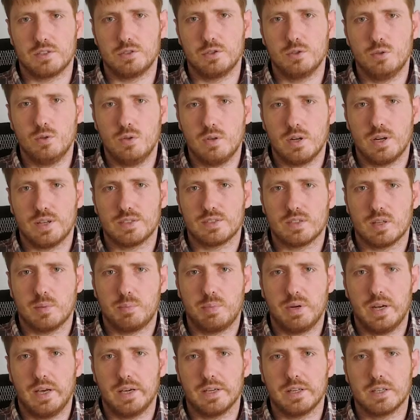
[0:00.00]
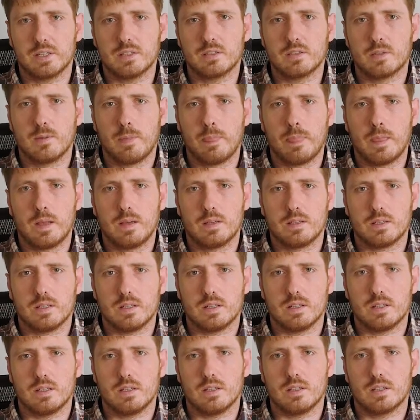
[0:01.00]
you as a player
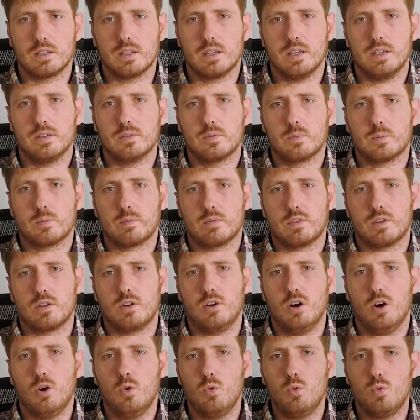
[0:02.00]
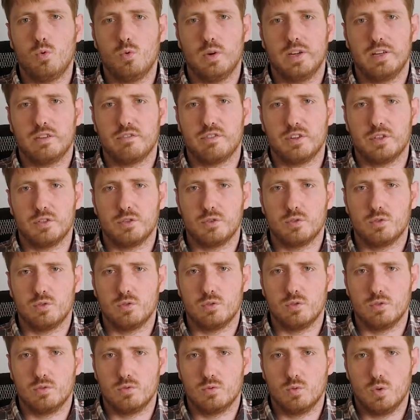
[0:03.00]
can go wherever
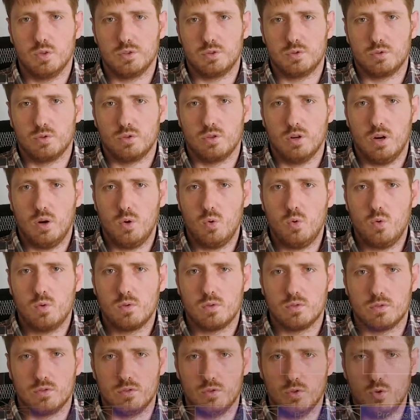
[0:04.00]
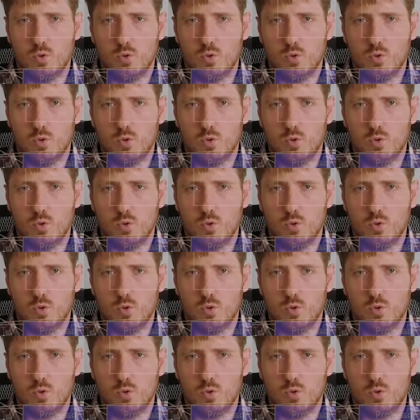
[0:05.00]
you want to go, do